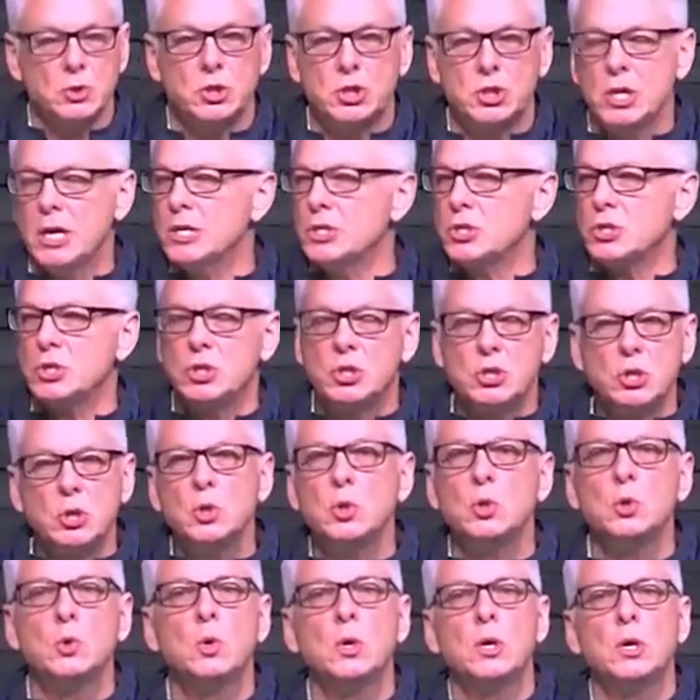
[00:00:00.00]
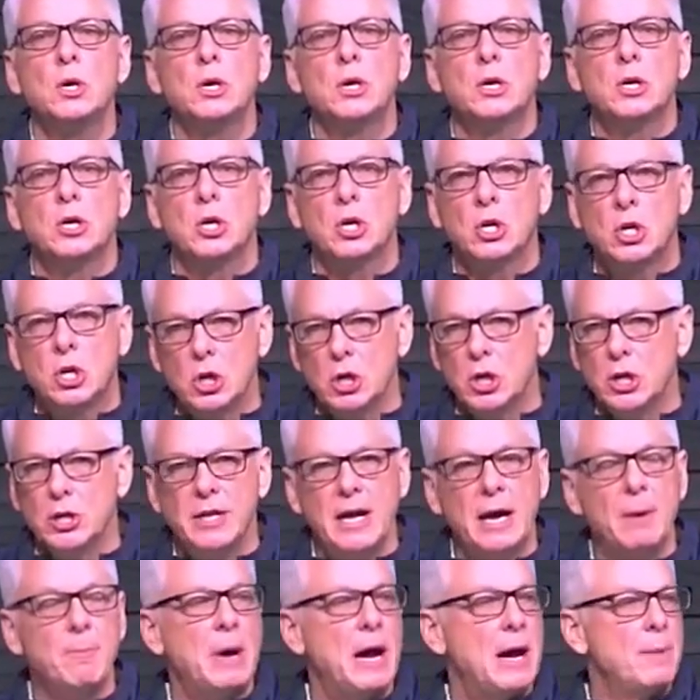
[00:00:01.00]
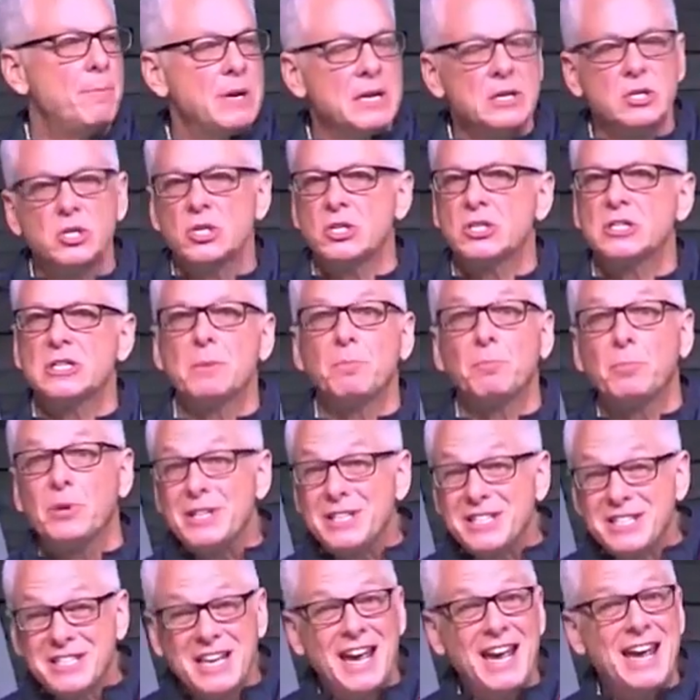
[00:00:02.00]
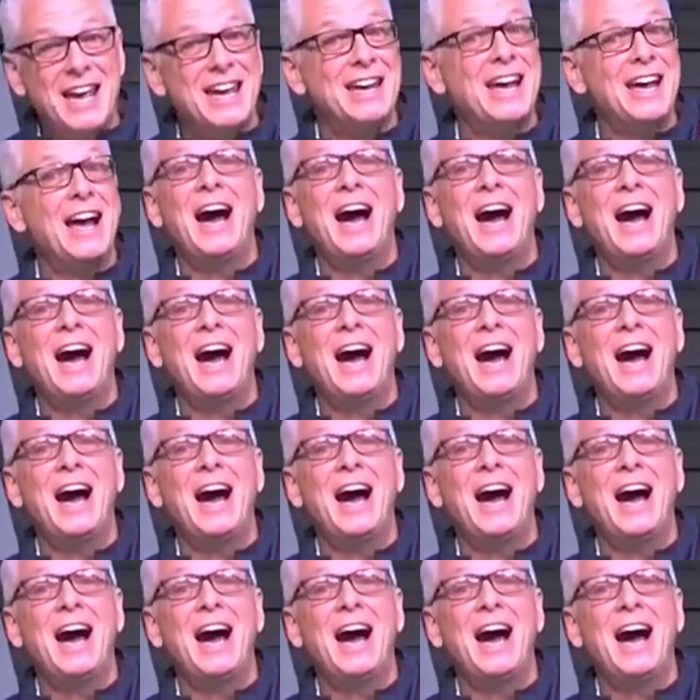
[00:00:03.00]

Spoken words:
Just do good. That might be just simply saying